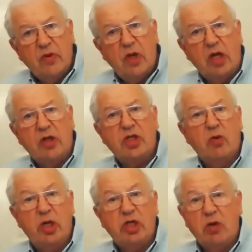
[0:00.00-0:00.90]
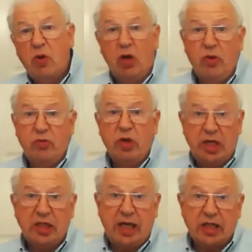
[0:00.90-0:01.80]
And they'll say, what is it? Well, we
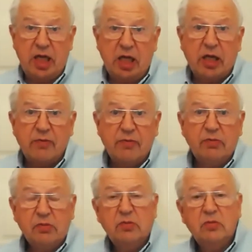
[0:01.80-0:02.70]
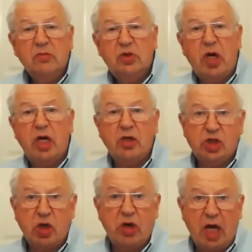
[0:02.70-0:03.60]
need to get together so I can
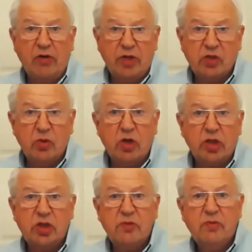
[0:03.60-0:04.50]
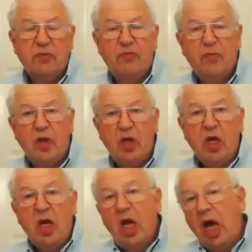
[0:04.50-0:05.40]
show you how this works.
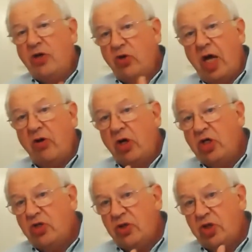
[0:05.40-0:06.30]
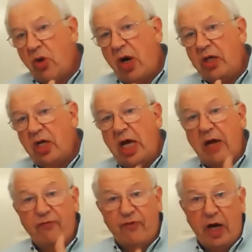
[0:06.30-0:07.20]
And you're now going to either
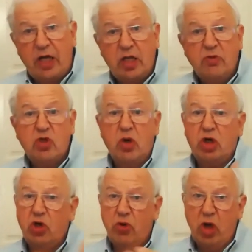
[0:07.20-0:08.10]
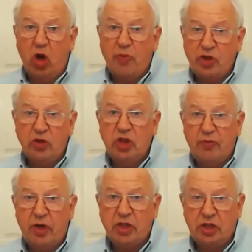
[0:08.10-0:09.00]
invite them to a career opportunity
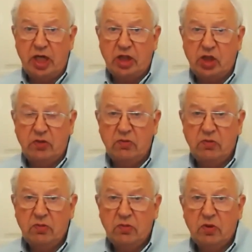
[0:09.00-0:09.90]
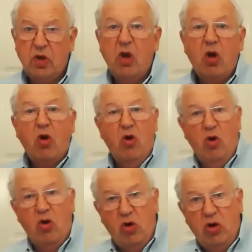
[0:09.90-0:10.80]
presentation,
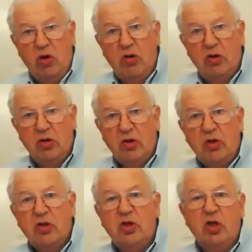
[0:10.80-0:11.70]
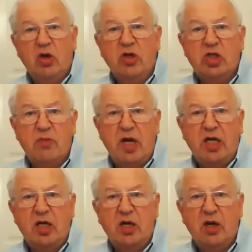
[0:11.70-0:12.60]
or you're going to
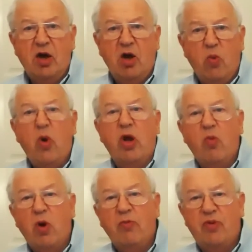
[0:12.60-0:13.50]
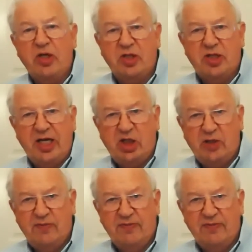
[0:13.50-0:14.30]
make a one-on-one presentation.